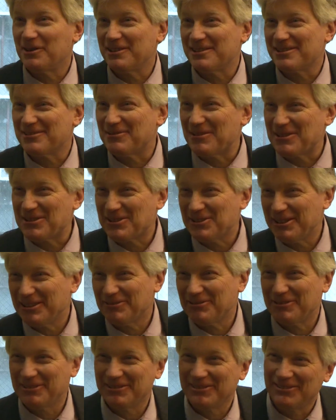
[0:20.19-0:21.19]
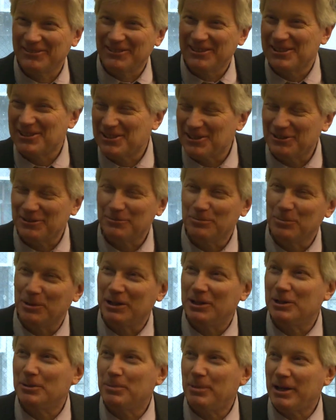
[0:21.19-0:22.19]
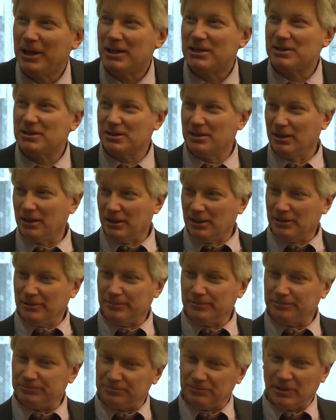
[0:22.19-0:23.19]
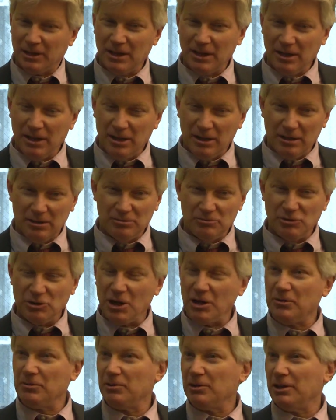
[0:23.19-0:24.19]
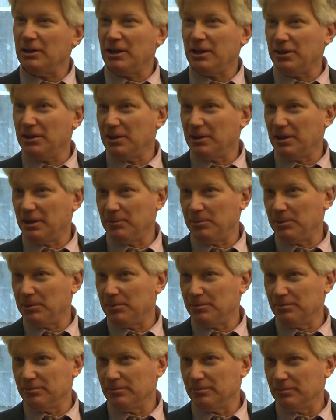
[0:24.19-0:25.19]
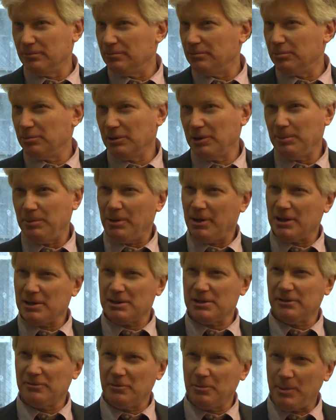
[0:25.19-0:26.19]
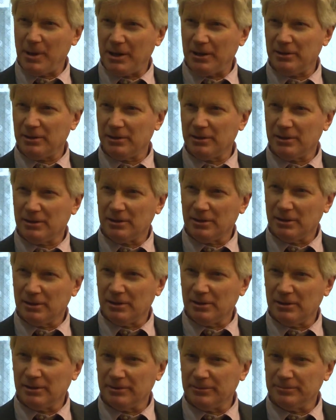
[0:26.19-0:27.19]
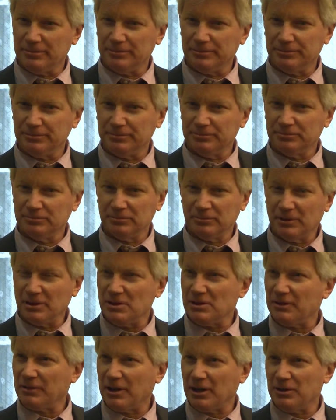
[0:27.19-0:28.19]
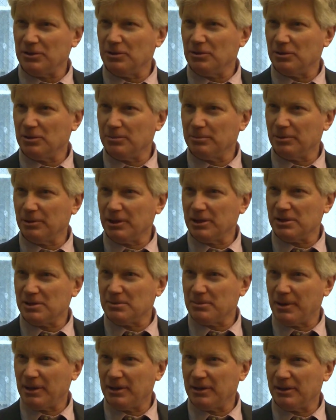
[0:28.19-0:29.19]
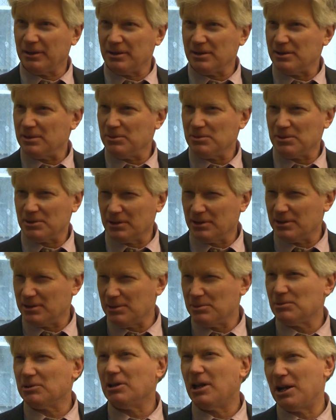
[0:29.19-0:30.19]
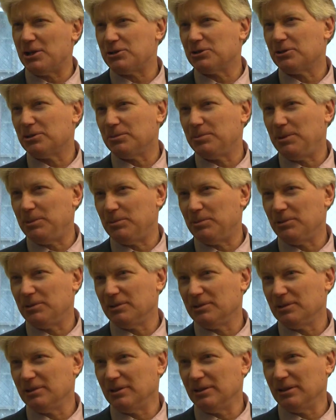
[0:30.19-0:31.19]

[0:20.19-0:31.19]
of the semester yet for this year, but in the past, generally, I think they've been pretty positive about it. At least I've gotten no complaints about it. It seems logical to people.